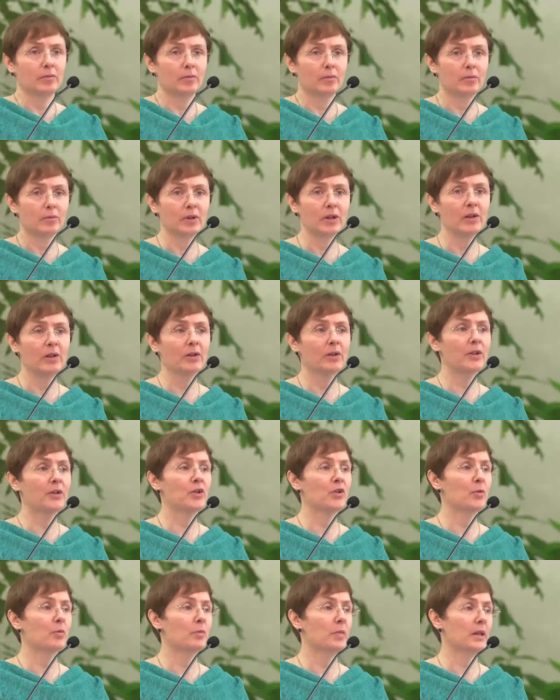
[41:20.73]
we learn
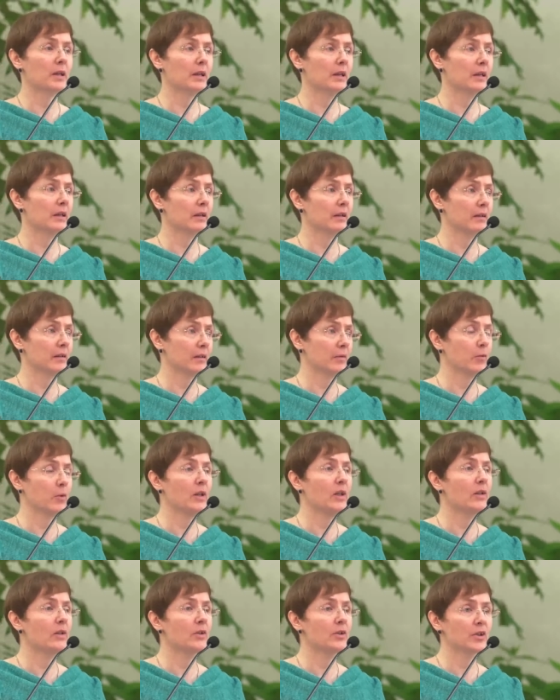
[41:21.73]

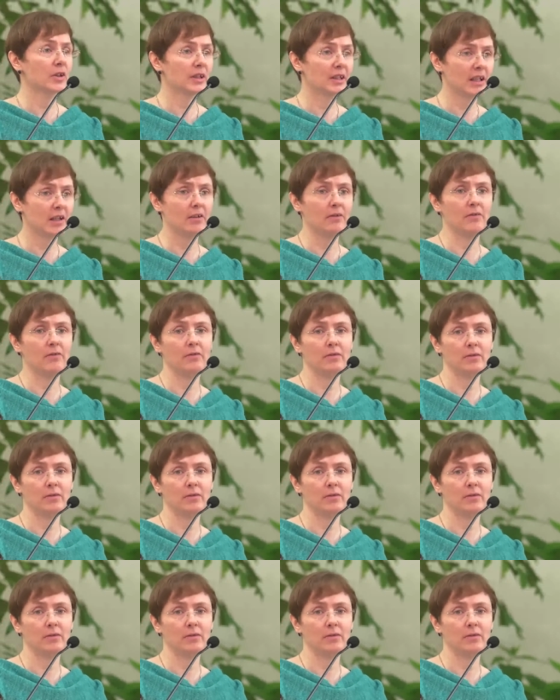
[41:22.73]
to give